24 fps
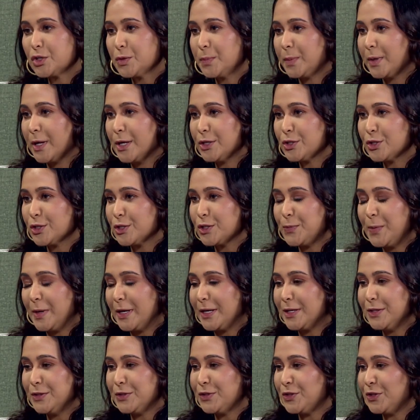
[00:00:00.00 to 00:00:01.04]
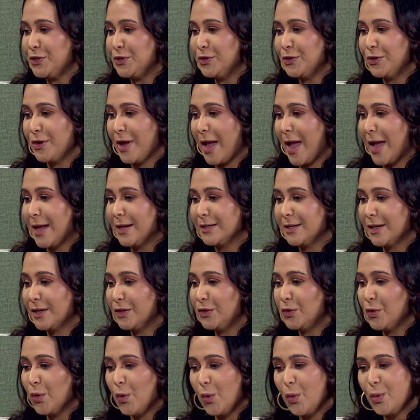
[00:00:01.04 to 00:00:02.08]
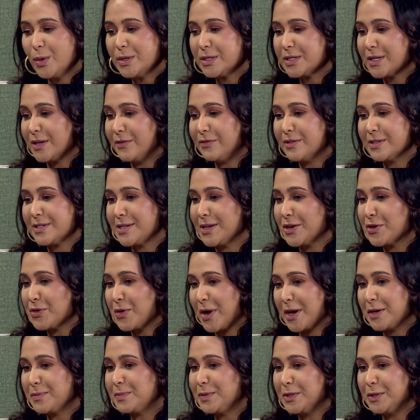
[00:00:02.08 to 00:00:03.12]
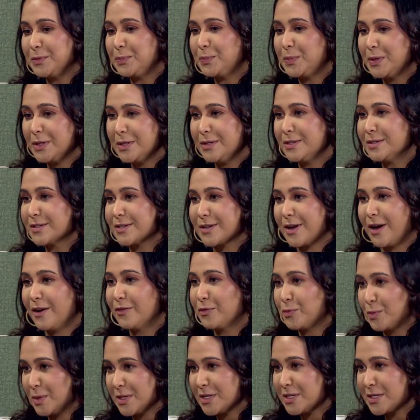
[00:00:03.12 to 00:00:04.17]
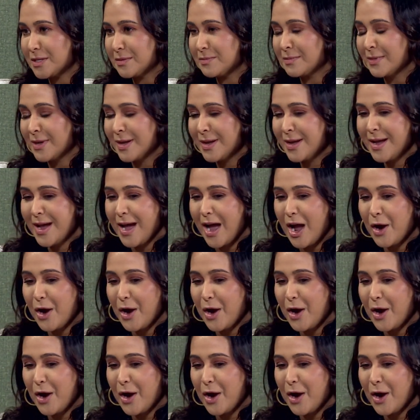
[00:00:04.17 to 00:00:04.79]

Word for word: such a pleasure speaking to you, and uh, you always give this incredible pearls of wisdom.